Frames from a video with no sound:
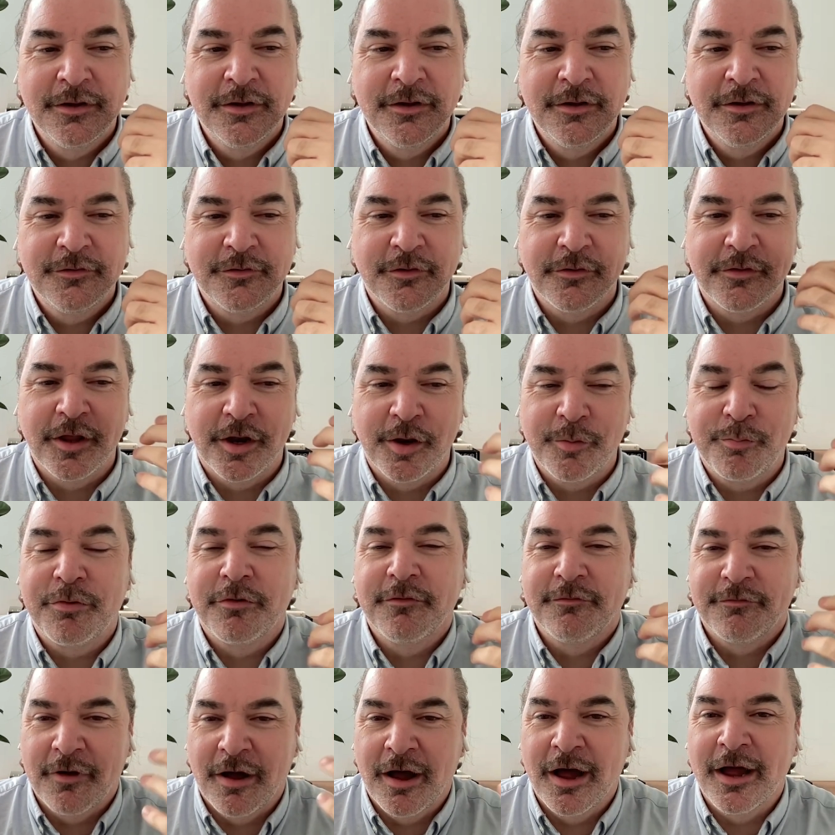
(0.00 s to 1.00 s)
so that it
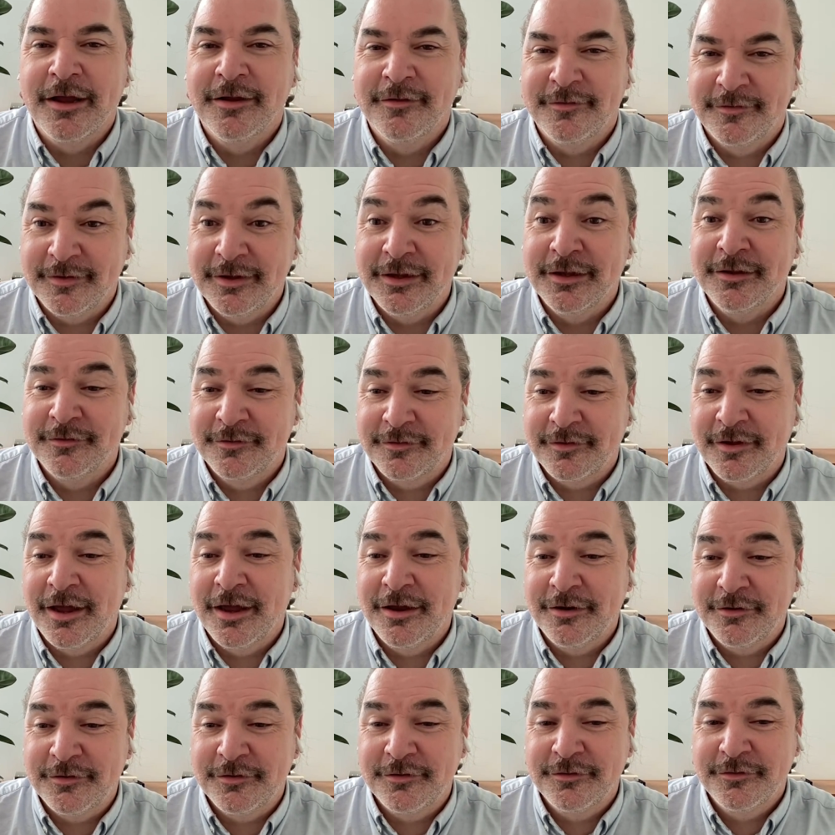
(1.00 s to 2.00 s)
provides
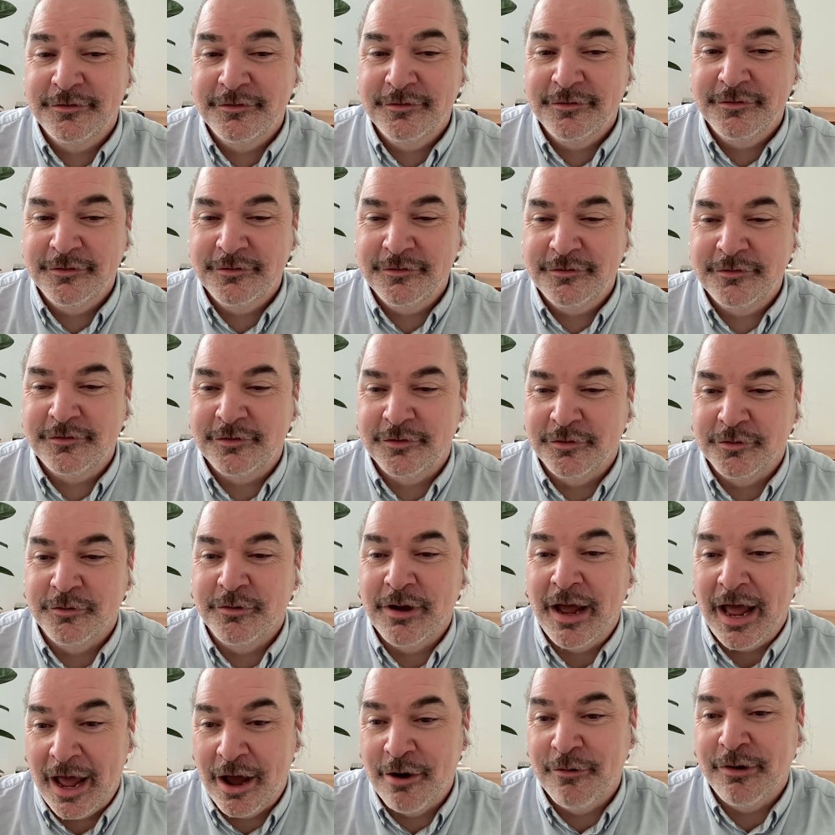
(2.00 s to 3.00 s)
insight to
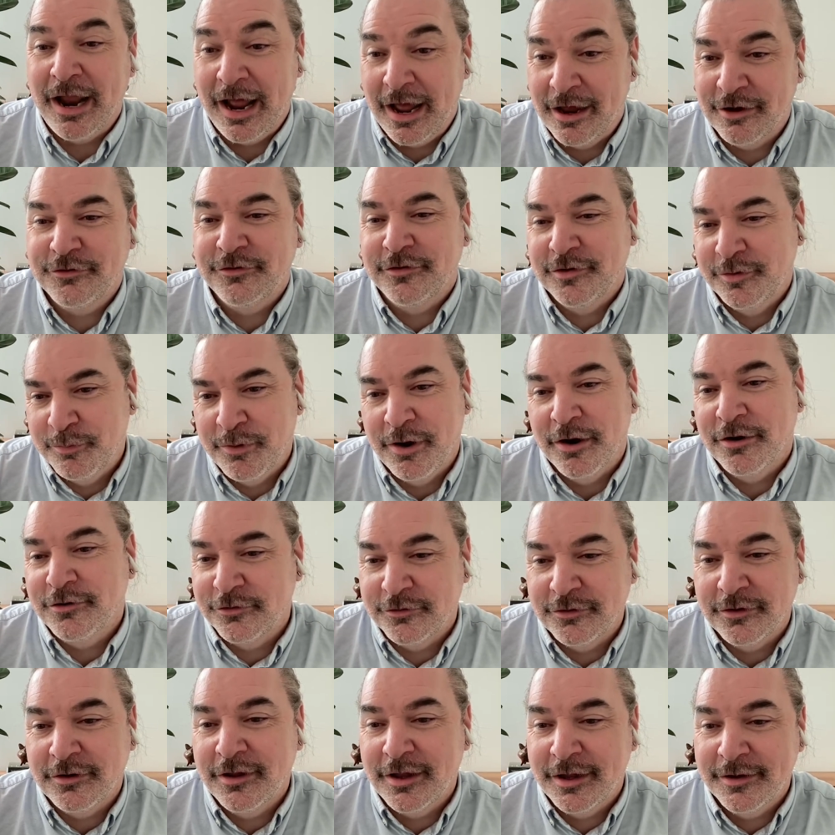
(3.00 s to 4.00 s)
how it actually
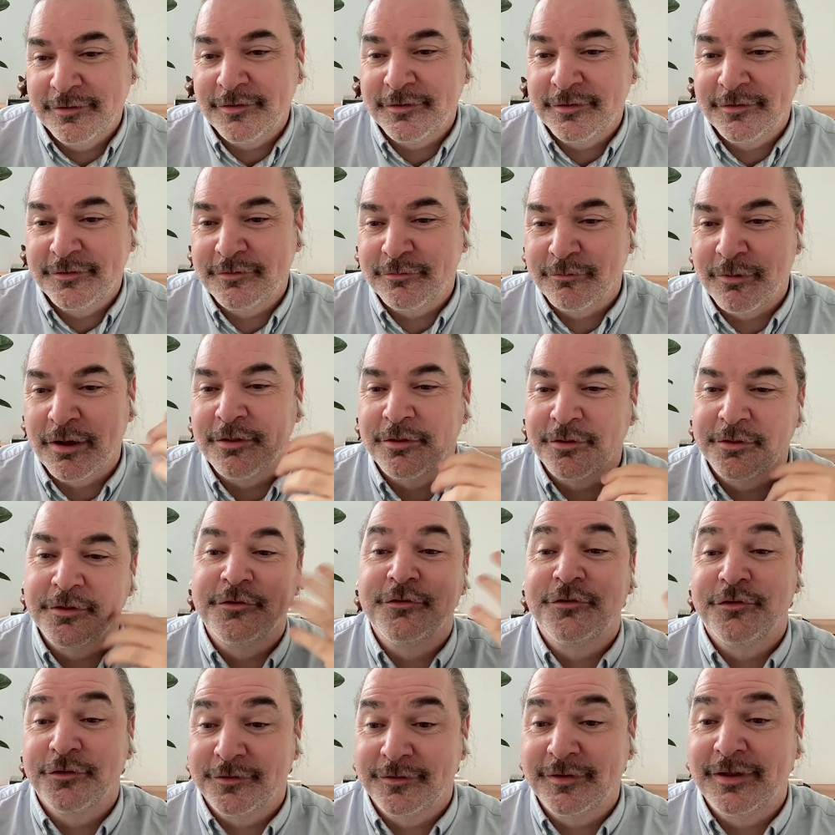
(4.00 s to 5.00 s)
marginalizes rather
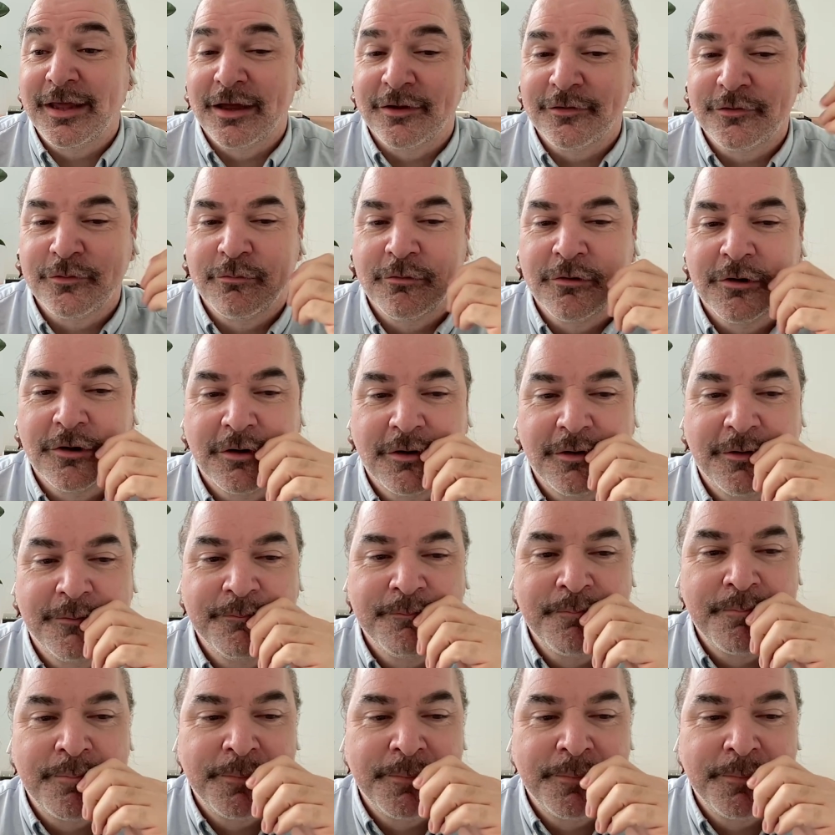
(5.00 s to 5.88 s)
than just guesswork.